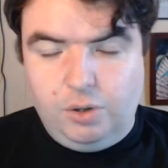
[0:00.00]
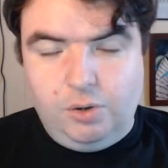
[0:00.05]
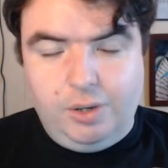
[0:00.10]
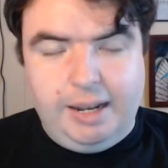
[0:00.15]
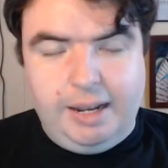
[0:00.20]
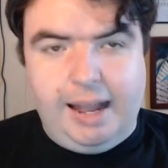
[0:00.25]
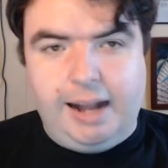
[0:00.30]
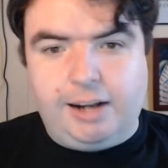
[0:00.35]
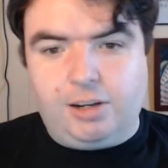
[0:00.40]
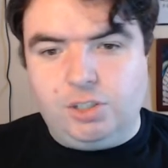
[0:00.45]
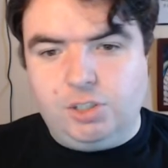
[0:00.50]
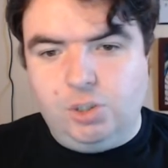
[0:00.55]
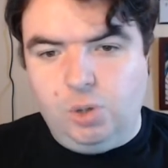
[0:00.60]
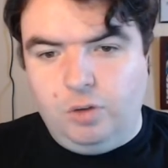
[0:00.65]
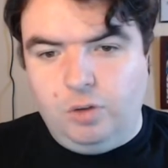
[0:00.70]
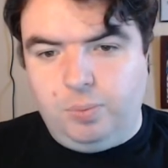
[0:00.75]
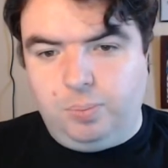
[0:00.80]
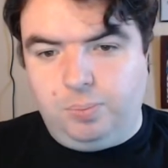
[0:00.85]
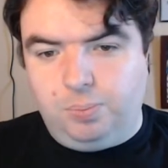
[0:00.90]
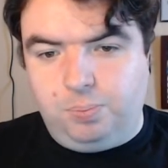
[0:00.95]
you get actors who
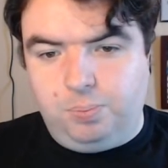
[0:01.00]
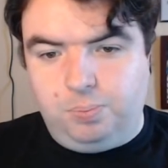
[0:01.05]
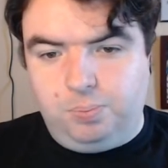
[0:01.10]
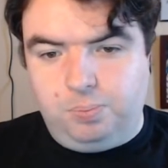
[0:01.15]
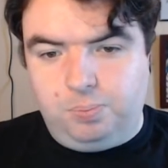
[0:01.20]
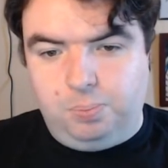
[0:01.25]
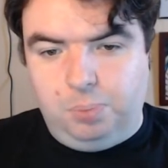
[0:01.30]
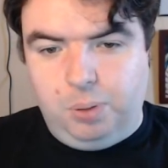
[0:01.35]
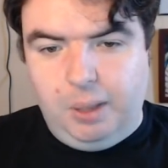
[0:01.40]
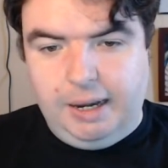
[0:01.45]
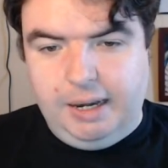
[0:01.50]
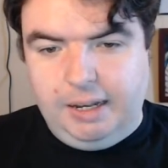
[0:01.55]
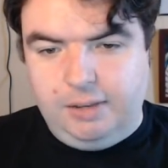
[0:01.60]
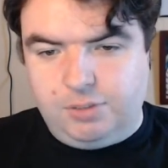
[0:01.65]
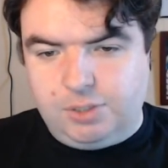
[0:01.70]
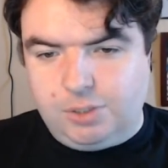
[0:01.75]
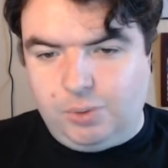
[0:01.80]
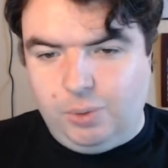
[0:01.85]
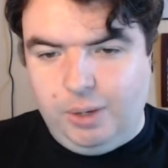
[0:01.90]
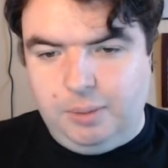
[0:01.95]
have plenty
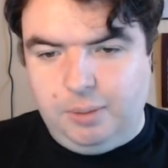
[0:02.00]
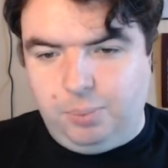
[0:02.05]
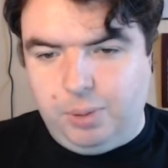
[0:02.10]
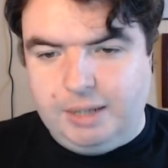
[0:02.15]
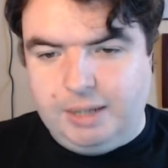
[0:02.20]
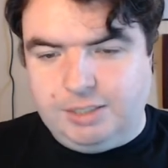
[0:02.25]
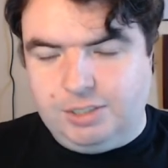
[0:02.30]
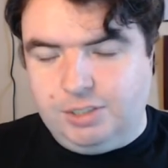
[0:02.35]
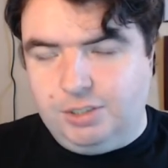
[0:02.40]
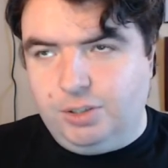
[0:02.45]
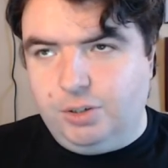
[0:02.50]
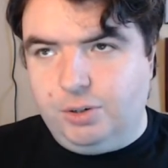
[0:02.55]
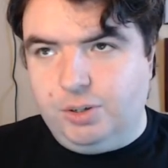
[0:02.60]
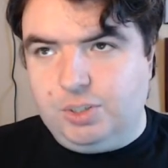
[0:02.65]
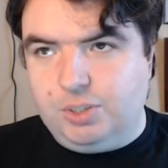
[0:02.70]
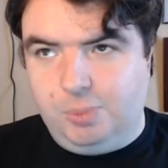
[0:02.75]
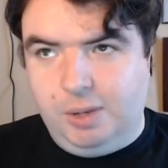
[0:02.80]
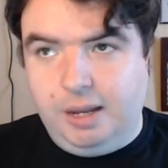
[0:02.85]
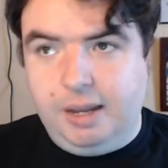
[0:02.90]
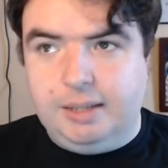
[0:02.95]
of screen presence and
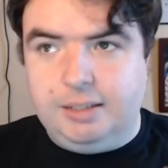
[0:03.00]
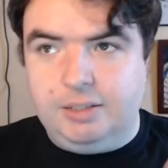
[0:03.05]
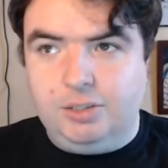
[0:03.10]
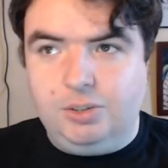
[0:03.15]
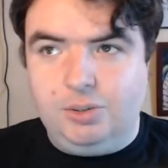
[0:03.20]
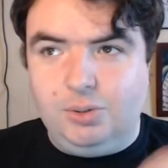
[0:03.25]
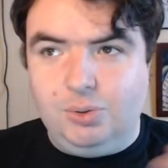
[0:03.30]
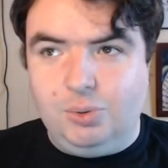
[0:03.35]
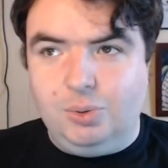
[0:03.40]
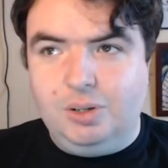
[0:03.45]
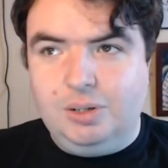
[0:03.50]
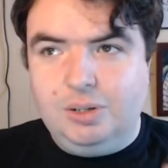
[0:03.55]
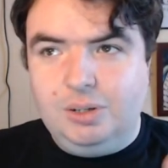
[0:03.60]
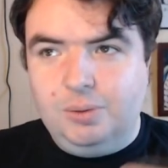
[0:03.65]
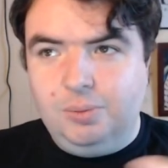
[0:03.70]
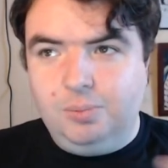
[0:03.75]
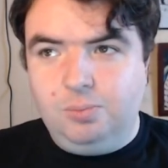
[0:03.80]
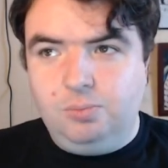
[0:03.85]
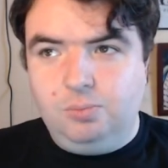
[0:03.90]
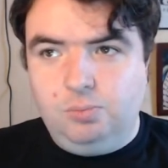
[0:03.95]
charisma, and who
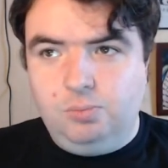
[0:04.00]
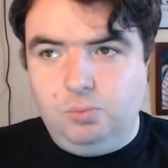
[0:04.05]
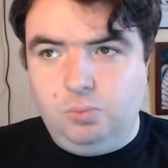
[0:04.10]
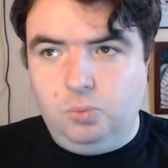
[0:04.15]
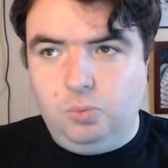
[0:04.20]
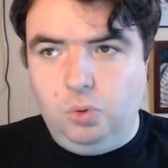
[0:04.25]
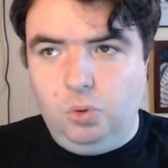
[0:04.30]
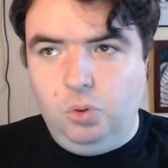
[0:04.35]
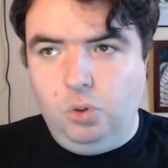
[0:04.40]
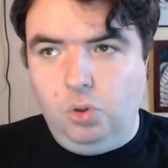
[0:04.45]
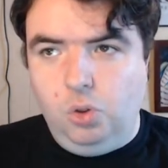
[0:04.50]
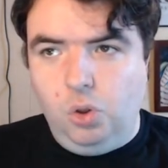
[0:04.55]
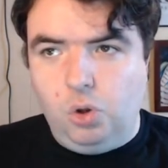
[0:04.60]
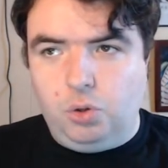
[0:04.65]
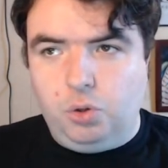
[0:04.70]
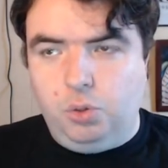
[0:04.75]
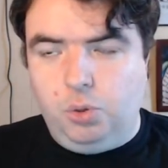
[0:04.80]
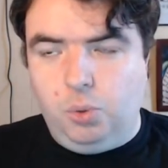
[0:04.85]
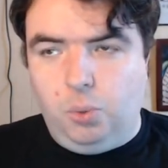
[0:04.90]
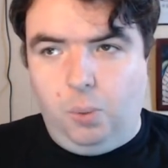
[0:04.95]

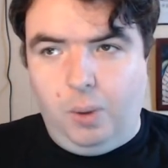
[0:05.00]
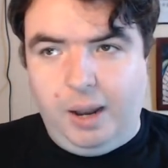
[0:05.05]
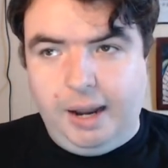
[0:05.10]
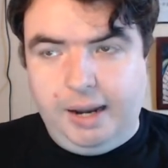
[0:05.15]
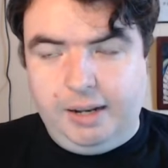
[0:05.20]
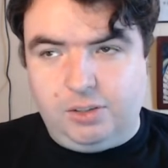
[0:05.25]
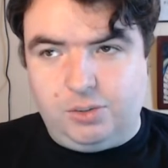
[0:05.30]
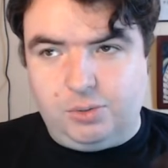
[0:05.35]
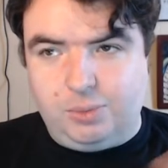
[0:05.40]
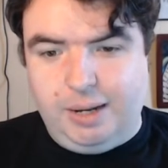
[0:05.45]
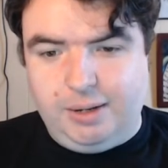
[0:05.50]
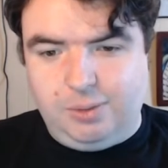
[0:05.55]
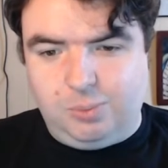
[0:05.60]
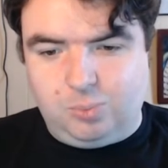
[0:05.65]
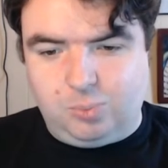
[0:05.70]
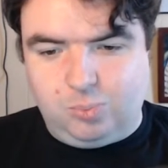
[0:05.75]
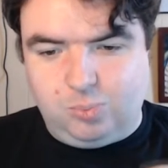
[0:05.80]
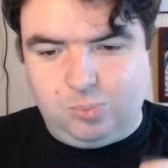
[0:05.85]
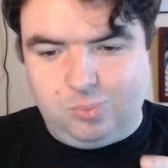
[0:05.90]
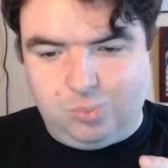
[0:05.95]
looked the right
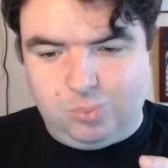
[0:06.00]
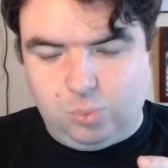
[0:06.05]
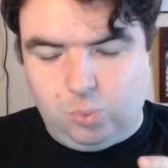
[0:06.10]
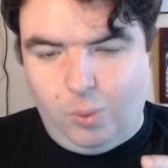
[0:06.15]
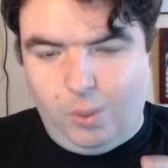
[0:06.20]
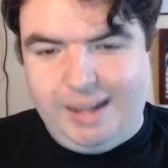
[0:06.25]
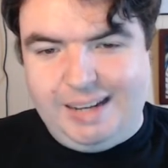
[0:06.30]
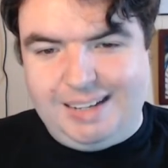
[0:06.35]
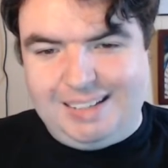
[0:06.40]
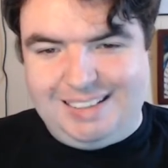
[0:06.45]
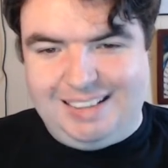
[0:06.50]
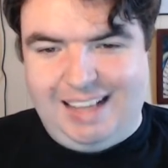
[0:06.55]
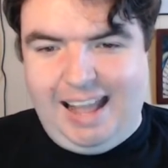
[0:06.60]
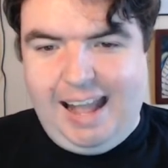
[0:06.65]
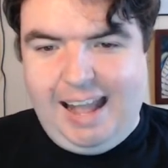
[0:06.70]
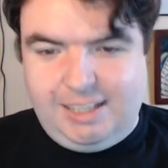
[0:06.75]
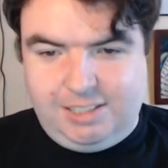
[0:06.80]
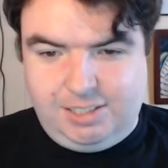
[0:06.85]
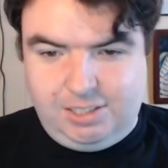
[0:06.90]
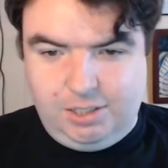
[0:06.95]
weight
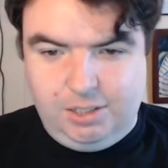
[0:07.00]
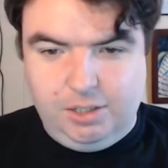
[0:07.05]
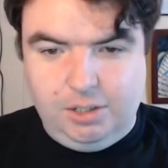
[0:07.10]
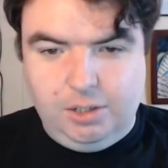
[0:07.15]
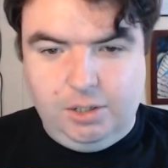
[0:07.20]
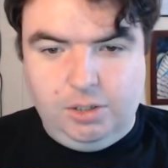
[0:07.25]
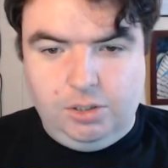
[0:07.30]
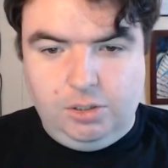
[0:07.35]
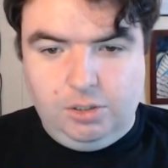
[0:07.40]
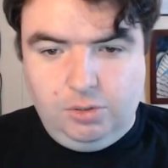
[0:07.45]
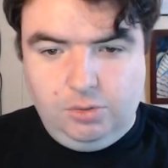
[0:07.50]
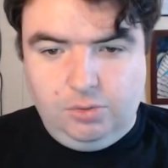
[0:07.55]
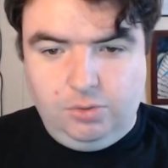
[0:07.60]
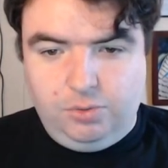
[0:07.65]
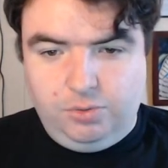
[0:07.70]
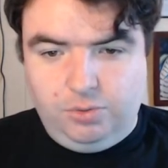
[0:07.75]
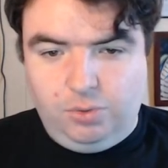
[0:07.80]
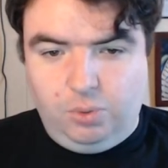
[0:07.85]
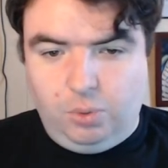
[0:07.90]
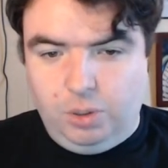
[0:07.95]
class
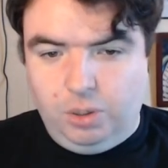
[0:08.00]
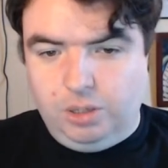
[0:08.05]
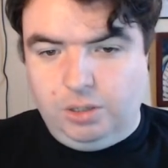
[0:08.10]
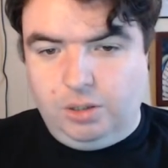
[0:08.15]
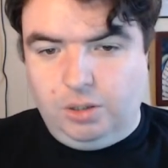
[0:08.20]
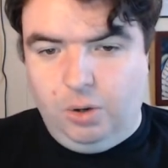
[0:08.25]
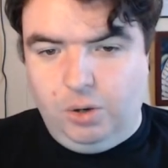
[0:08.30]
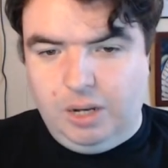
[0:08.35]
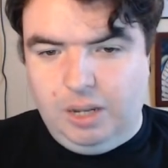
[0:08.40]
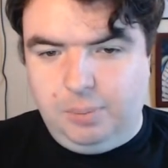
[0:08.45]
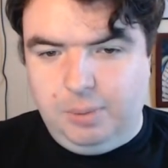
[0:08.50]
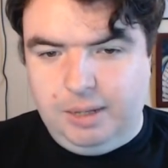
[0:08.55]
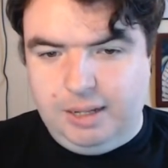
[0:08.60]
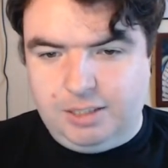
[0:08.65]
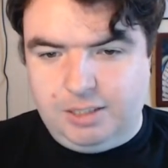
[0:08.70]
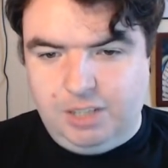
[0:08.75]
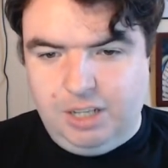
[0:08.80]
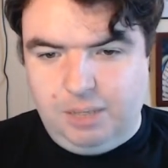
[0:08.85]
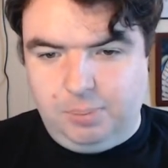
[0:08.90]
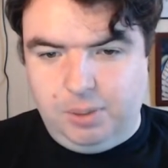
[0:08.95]
for going up
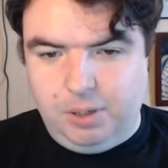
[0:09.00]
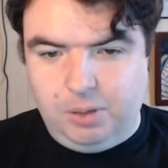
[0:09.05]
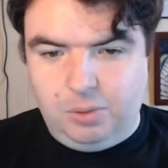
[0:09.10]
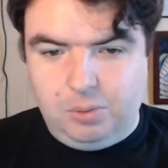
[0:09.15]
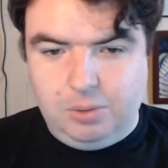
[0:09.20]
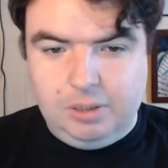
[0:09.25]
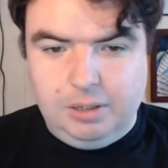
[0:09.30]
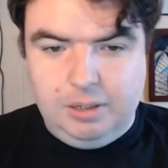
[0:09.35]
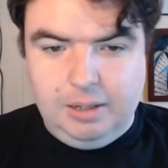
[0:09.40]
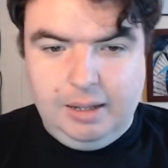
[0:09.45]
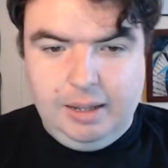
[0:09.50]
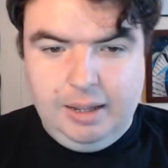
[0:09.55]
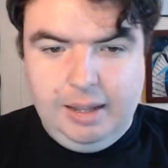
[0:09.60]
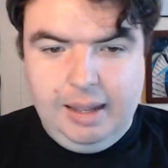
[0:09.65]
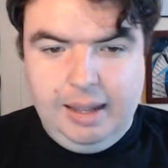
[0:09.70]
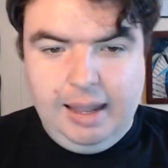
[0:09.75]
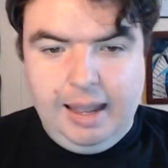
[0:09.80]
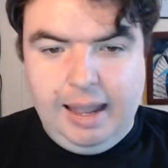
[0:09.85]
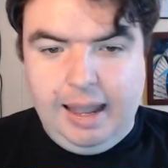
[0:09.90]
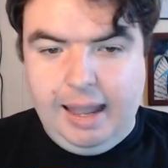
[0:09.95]
against Ippo.
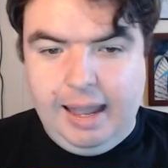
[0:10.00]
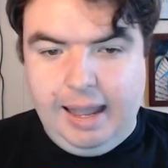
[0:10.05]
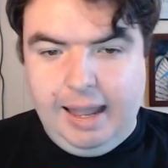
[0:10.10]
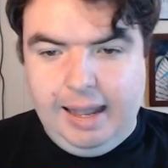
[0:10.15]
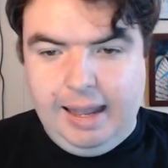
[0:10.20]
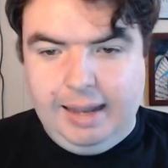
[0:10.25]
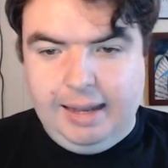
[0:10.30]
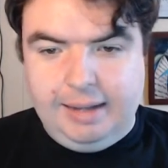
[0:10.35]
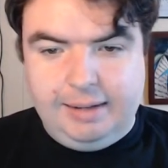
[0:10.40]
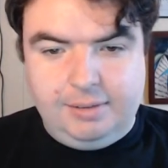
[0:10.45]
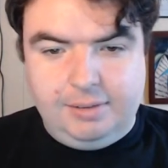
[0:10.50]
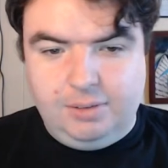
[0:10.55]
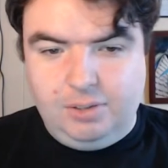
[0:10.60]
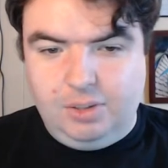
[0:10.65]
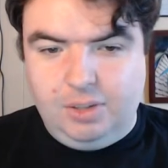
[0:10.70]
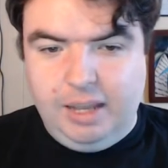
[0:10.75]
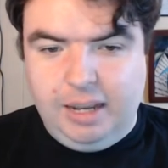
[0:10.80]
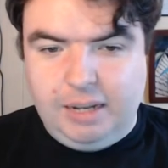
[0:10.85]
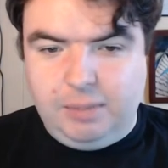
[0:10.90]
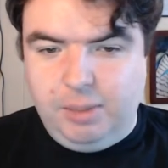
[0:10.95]

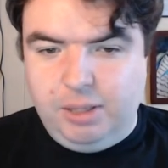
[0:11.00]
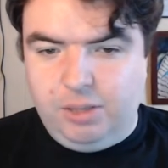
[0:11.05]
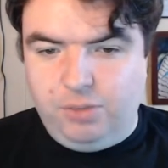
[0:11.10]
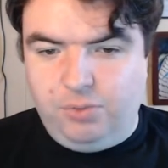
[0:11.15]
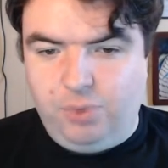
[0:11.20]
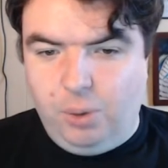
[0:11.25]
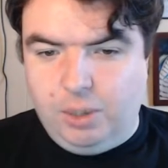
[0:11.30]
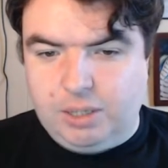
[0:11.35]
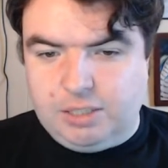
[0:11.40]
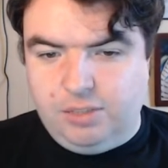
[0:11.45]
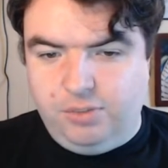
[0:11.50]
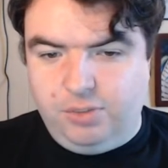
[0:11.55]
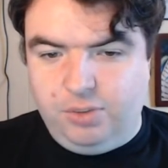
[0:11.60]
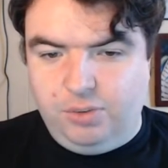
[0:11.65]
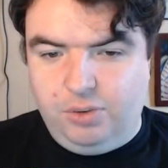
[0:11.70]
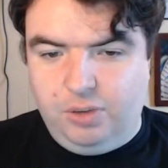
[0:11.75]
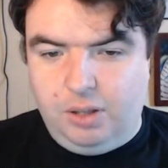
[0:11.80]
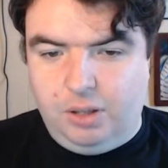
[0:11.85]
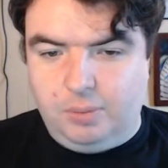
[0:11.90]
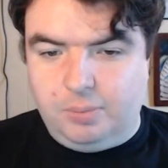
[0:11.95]
And they can be the focus of
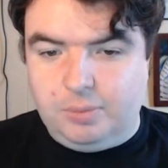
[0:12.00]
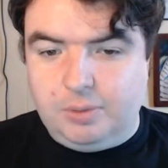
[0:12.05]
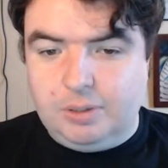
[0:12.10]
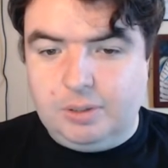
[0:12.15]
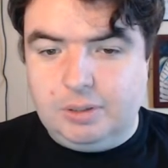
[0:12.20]
the film,